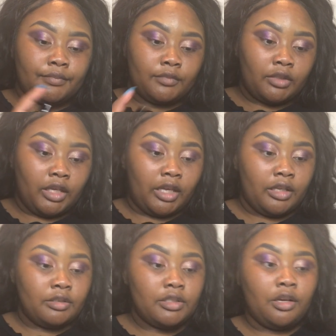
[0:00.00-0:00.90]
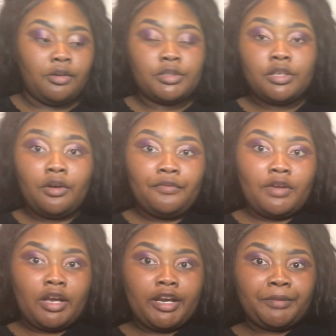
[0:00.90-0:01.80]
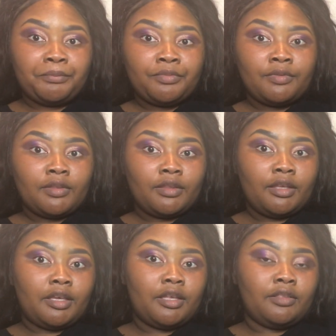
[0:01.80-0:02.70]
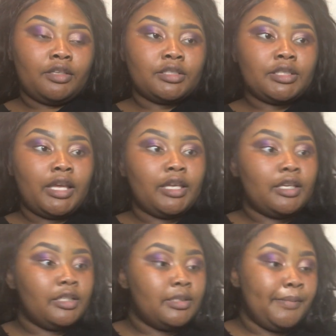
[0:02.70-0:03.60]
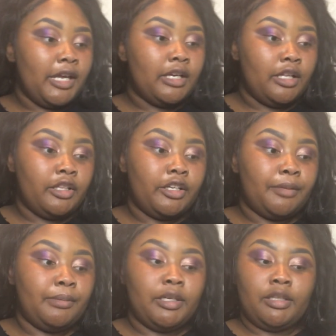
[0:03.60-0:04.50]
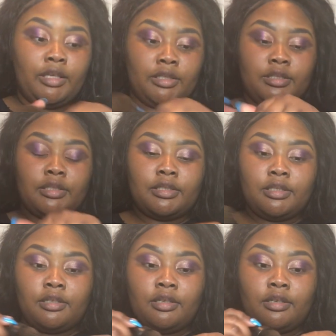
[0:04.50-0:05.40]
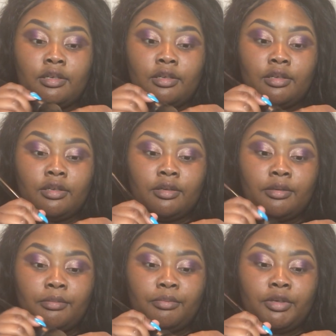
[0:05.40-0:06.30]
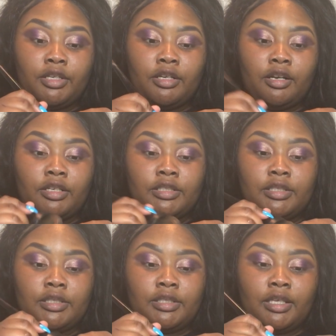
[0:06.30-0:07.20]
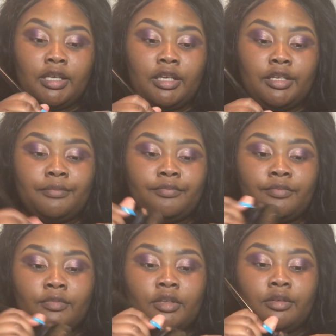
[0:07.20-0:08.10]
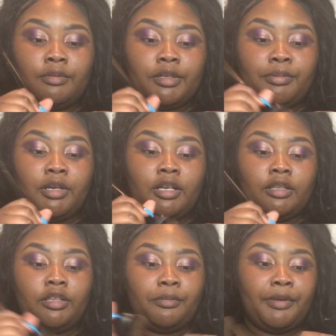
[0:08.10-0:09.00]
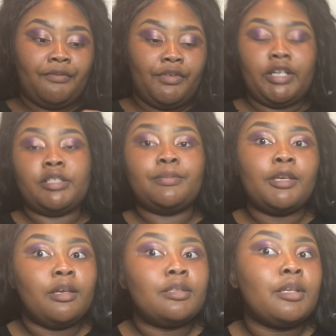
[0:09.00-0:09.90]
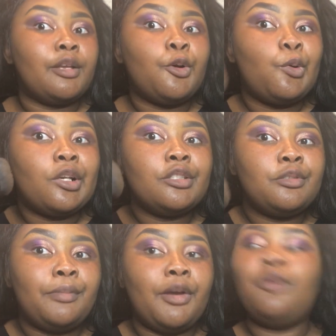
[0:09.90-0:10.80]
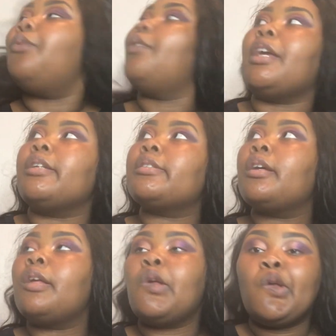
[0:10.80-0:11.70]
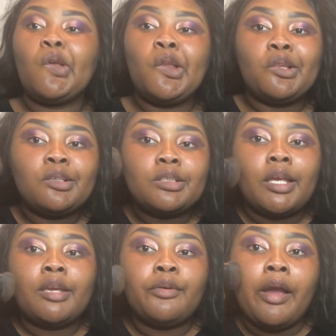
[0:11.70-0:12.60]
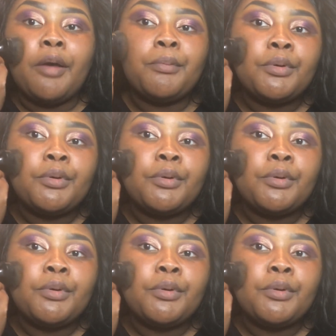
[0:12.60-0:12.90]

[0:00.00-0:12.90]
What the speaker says: Okay, so far it looks like it's my color, but let's put it on and see. We're gonna put on a little bit first because I don't want to do my whole face and it looks like crap.